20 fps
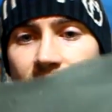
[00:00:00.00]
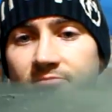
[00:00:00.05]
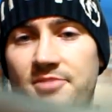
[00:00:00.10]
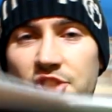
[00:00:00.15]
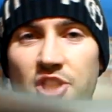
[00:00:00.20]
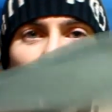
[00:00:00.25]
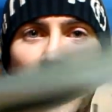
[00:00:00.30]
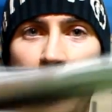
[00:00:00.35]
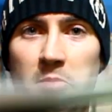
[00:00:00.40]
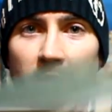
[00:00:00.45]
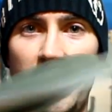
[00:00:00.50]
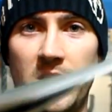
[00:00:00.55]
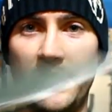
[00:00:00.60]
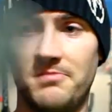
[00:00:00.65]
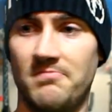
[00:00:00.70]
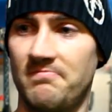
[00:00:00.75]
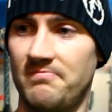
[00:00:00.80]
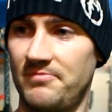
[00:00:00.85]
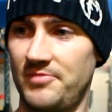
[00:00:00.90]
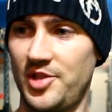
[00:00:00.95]
shapy
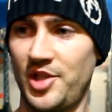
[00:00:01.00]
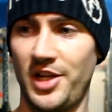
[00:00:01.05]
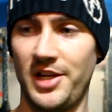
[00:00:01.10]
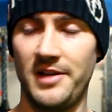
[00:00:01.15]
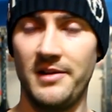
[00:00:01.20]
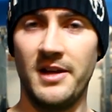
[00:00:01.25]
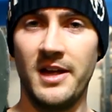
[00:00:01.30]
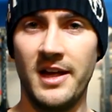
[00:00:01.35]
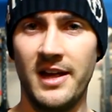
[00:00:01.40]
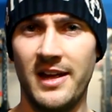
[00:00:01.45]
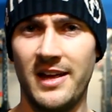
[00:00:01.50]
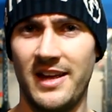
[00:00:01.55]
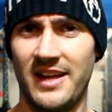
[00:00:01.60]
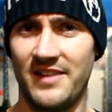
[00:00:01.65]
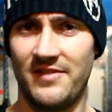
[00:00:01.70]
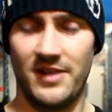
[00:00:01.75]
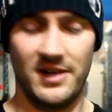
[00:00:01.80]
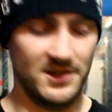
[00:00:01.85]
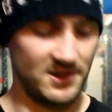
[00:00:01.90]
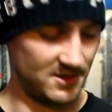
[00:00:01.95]
and shit,
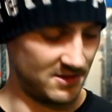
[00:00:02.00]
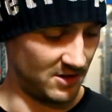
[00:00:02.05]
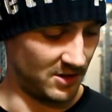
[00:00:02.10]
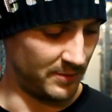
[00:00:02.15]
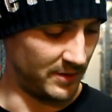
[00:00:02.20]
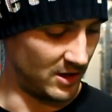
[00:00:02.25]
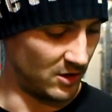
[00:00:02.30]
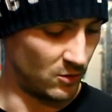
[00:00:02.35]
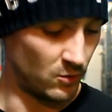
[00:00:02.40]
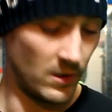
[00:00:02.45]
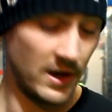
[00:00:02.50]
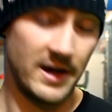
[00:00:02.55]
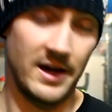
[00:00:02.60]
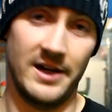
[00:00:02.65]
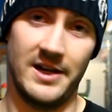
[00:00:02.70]
if that's going to be a good word.